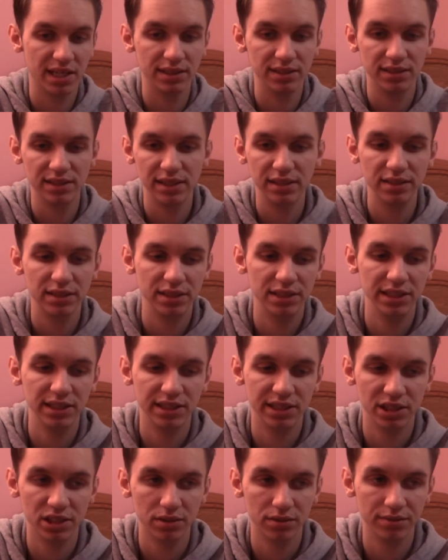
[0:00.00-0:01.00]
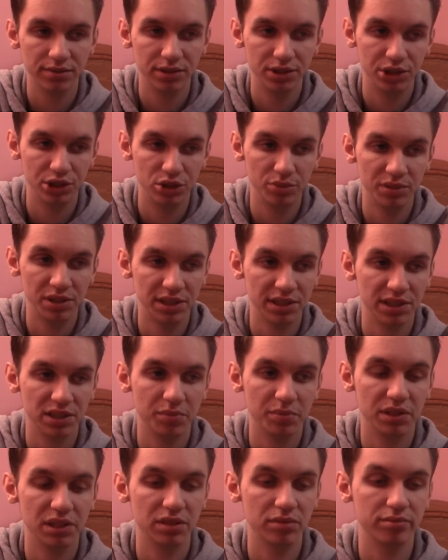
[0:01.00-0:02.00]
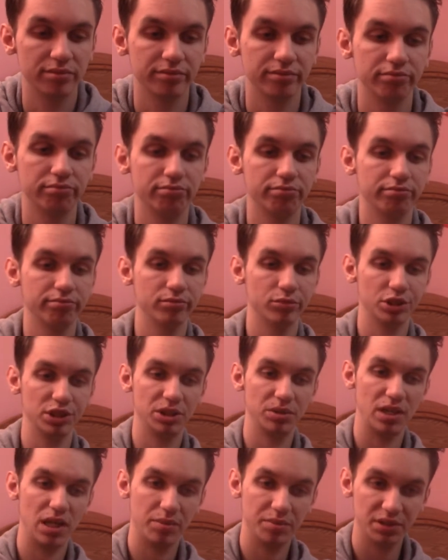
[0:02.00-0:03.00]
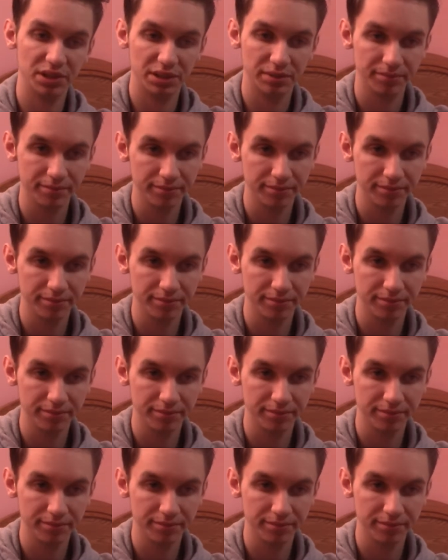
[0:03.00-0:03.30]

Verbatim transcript: into detail in two minutes, but we'll see what happens.